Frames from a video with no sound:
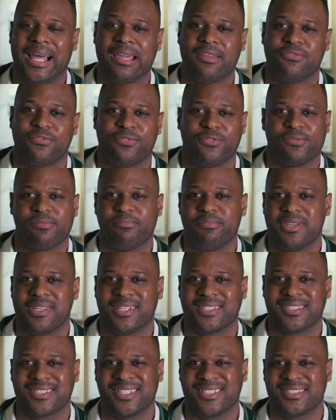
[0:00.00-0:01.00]
life
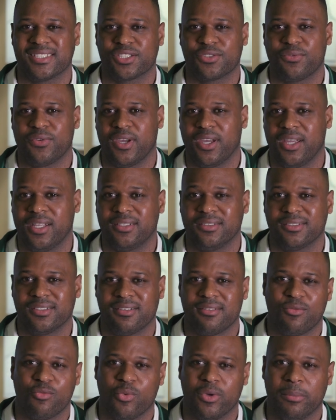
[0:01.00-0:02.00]
being a Celtics fan.
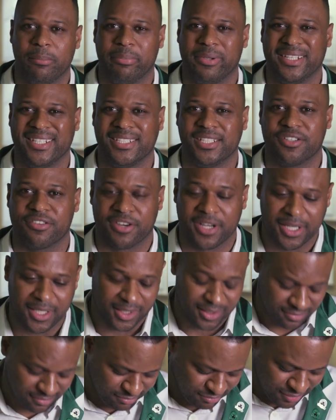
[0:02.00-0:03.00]
We bleed green.